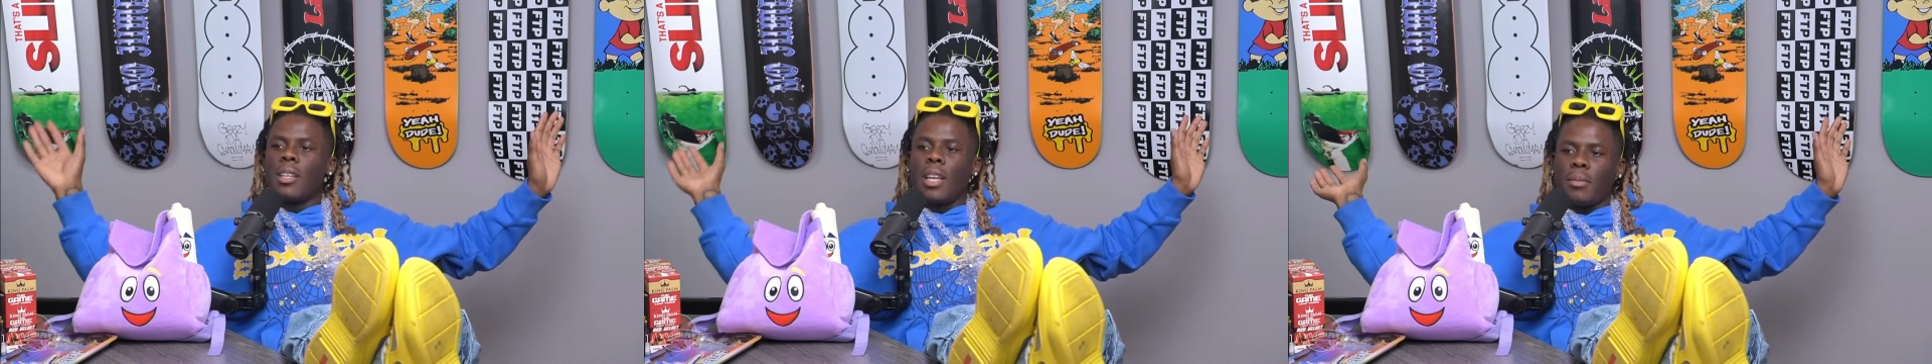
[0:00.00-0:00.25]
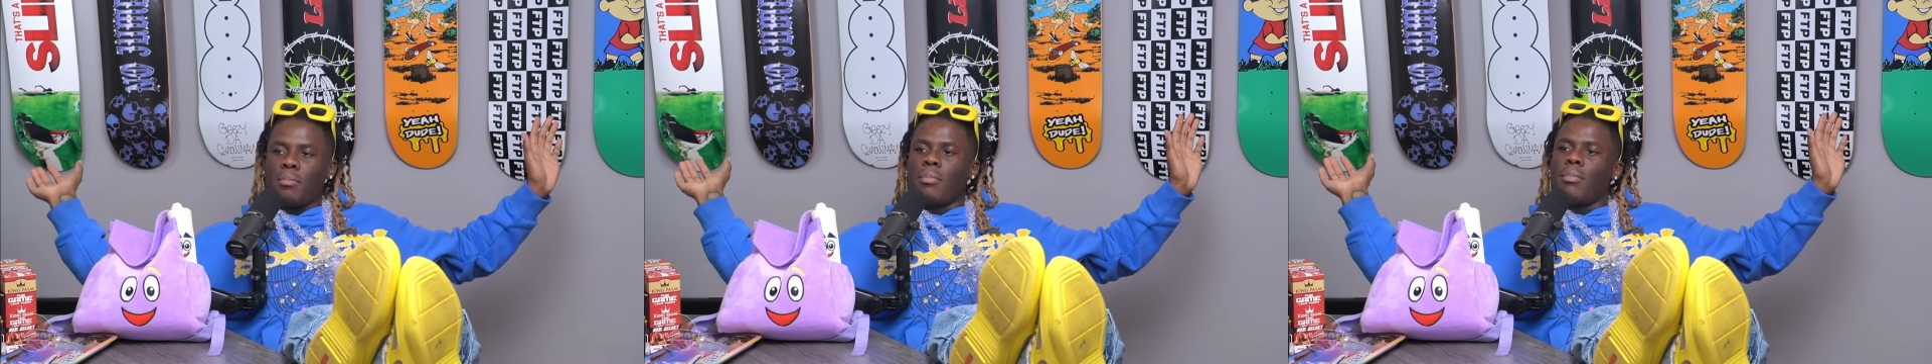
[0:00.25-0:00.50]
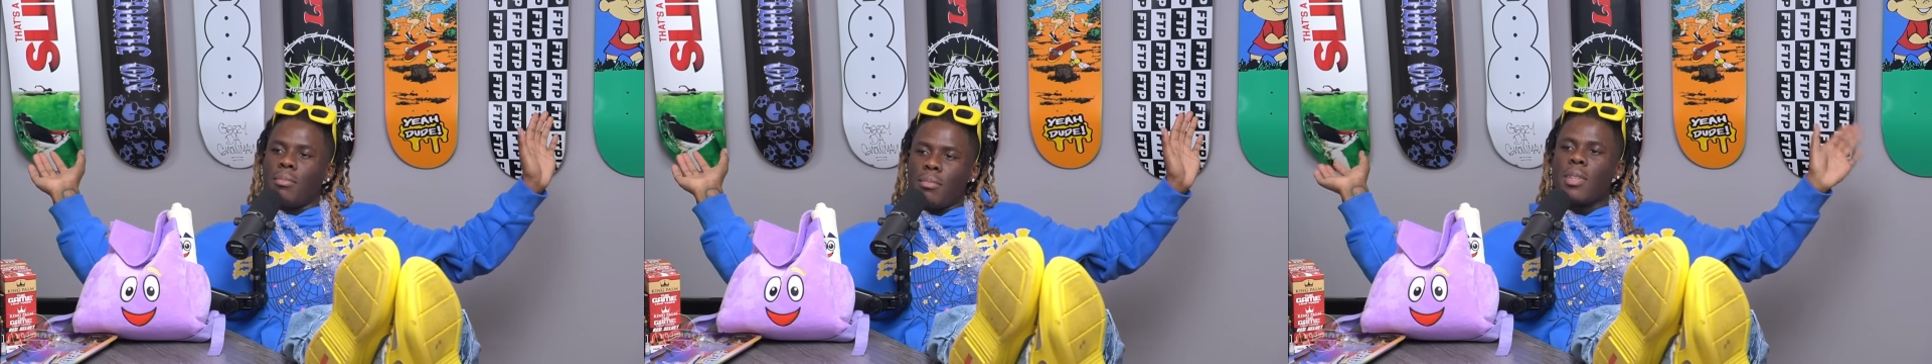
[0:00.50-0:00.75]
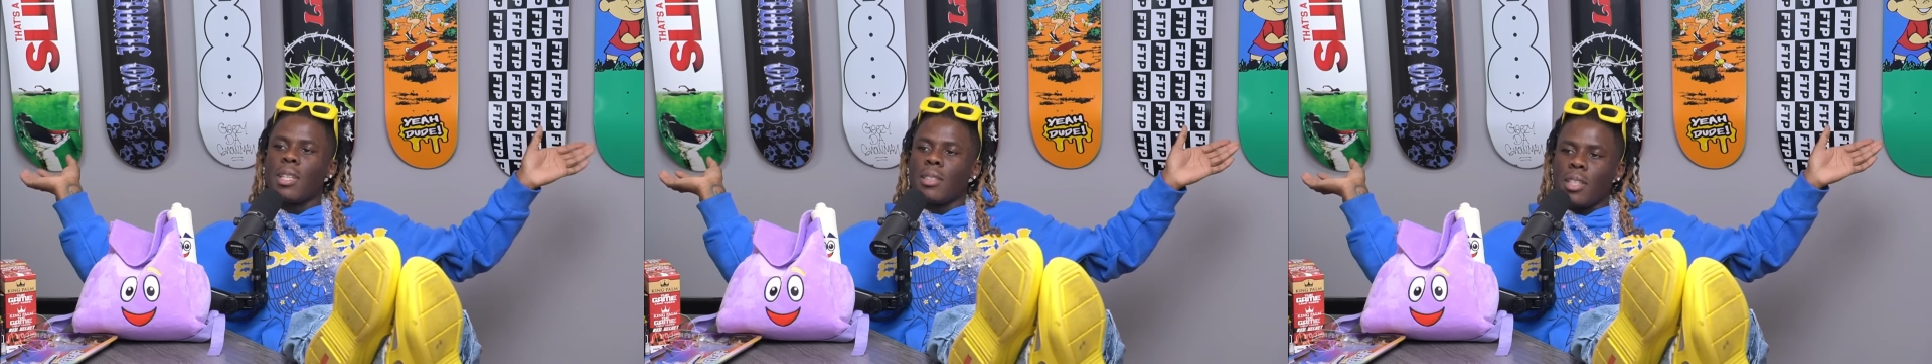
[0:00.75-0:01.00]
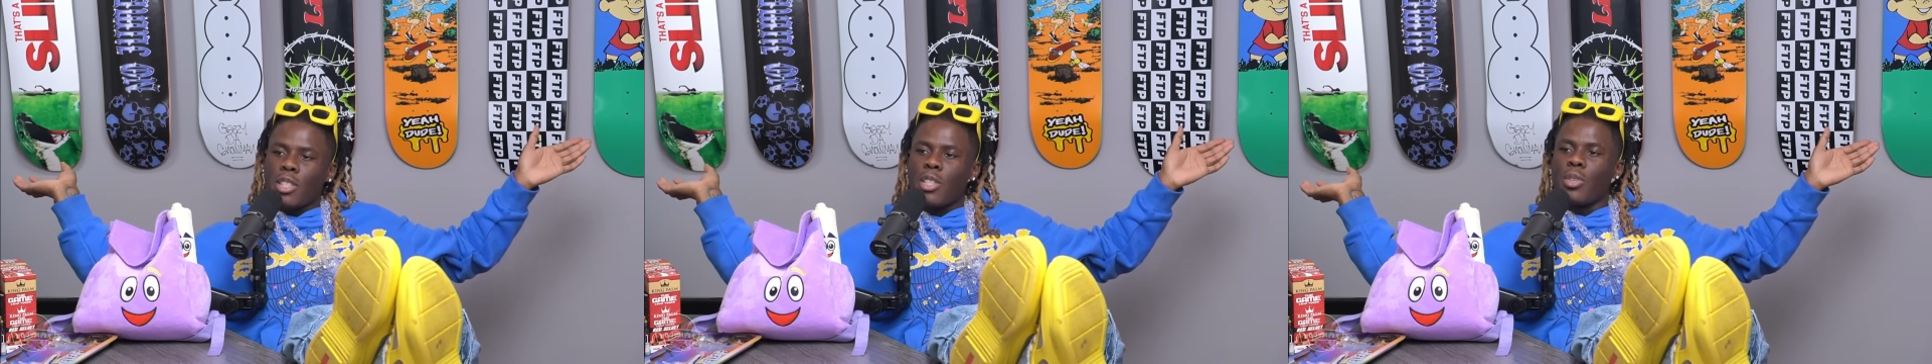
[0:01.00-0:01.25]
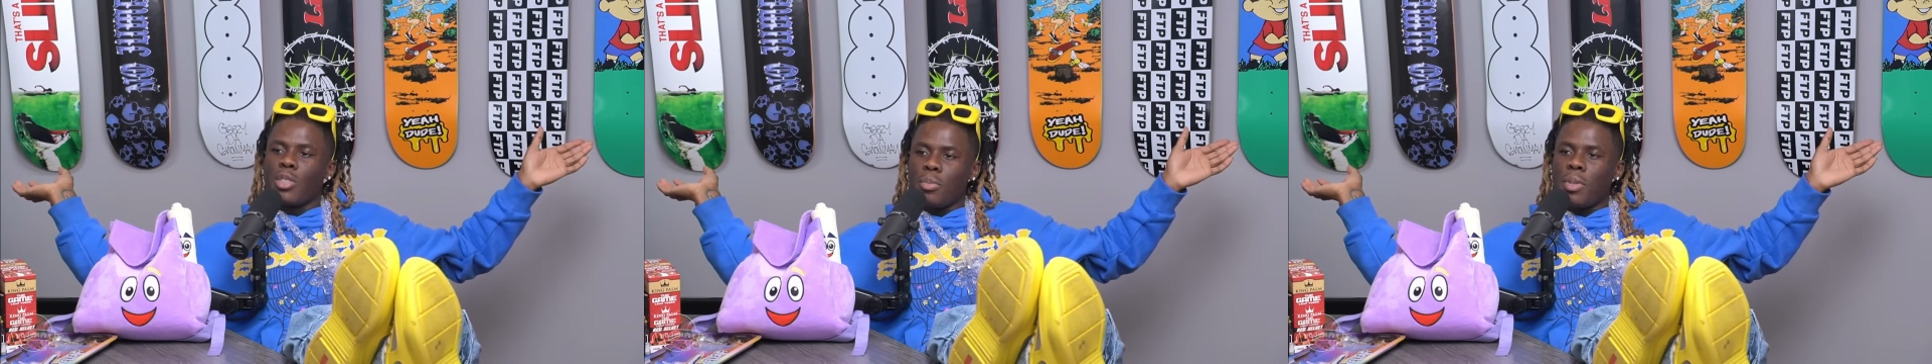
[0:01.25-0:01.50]
and
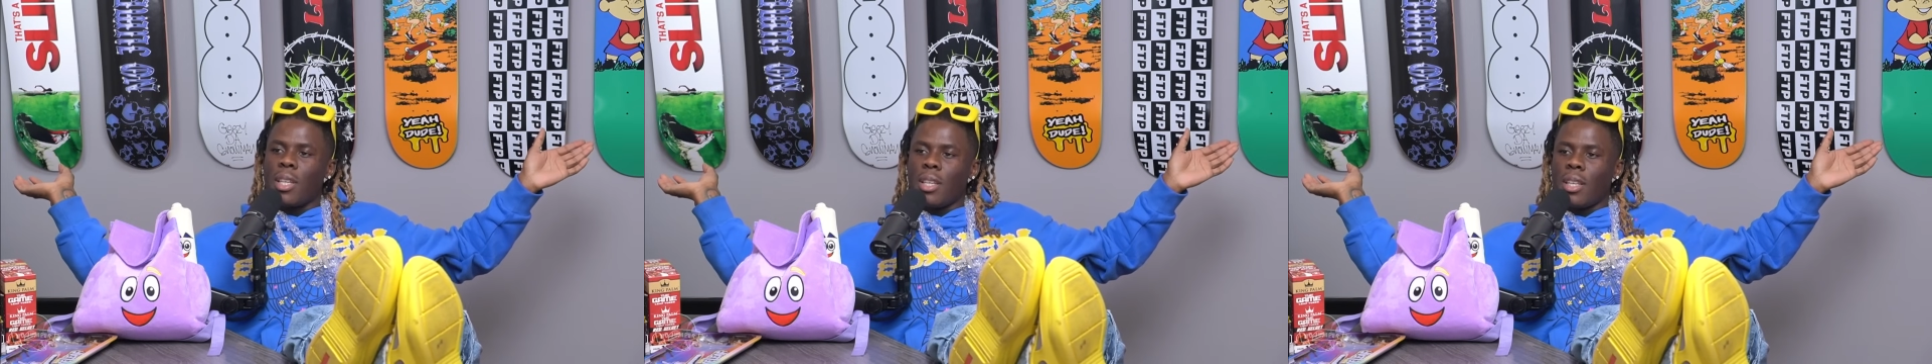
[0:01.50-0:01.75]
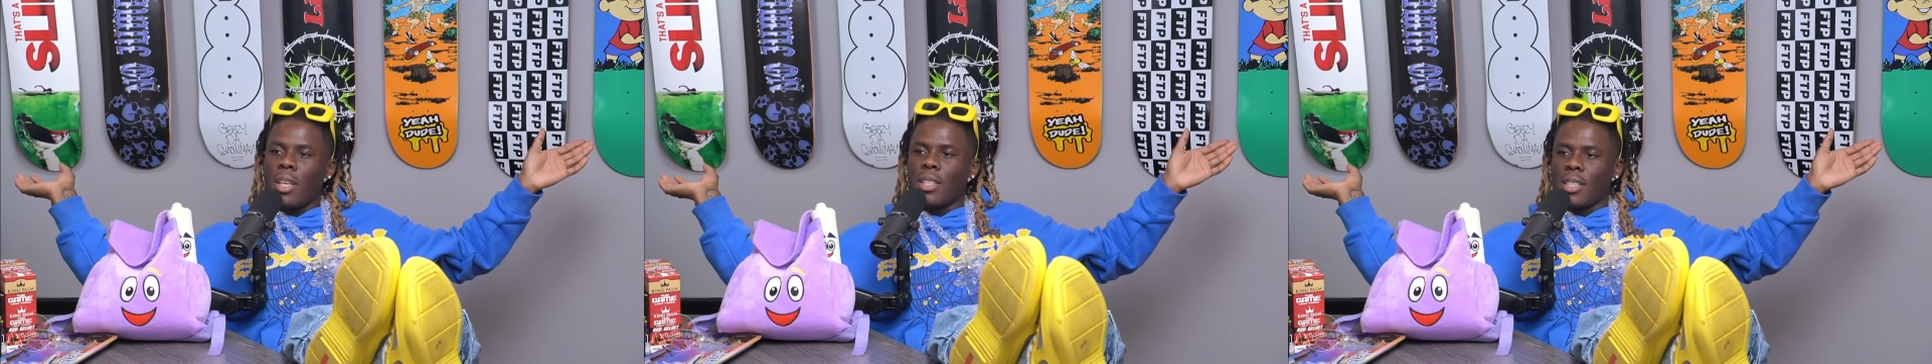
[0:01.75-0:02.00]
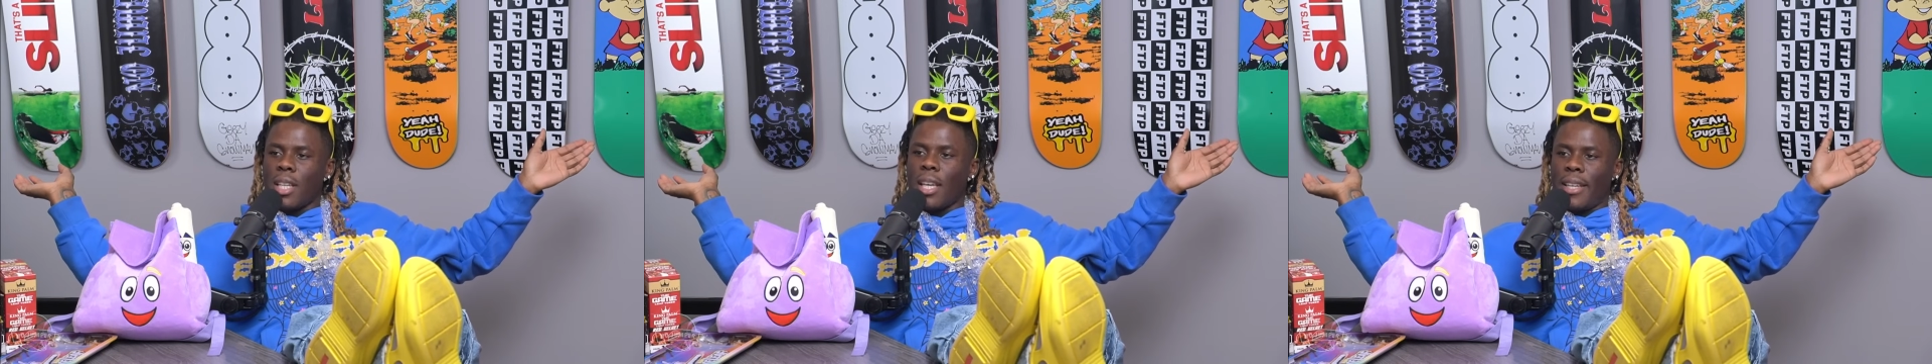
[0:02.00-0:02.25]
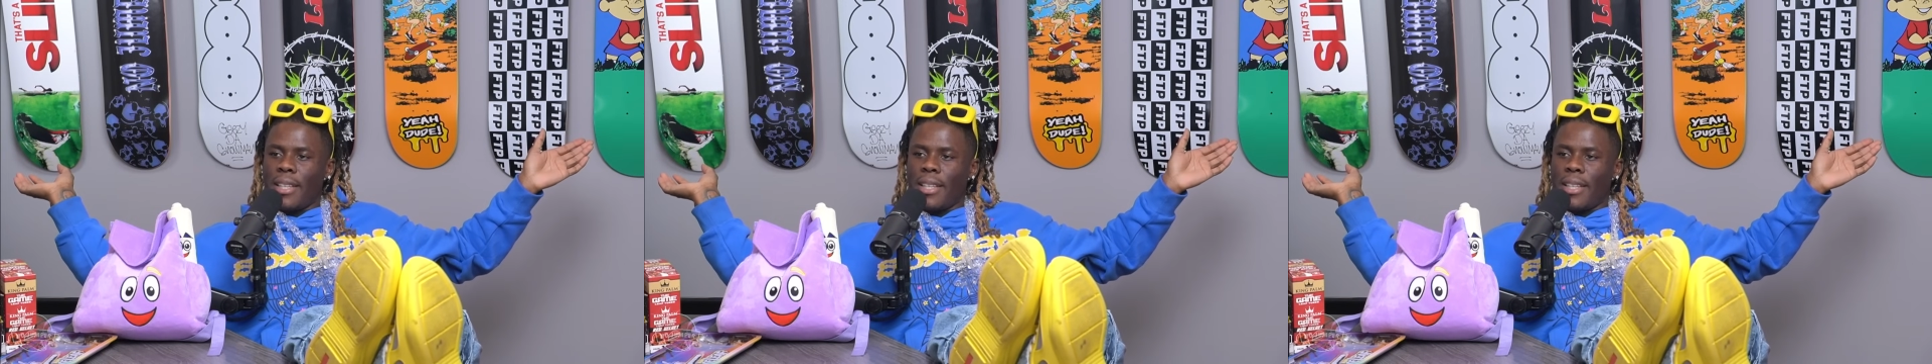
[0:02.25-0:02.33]
excuse me, you know what I'm saying?